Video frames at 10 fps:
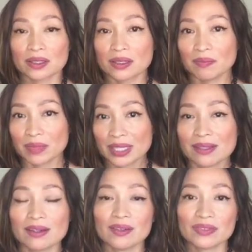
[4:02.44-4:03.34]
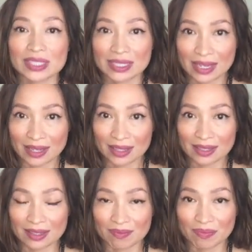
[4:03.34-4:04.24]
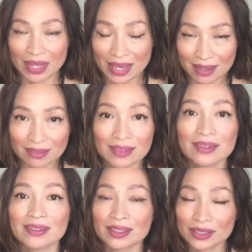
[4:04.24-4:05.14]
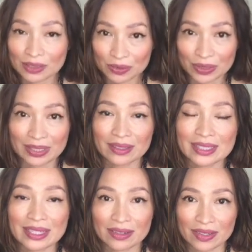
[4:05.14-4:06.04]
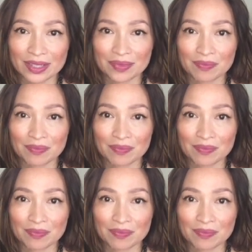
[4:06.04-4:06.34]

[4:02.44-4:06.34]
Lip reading: The meat of today, and including the dairy,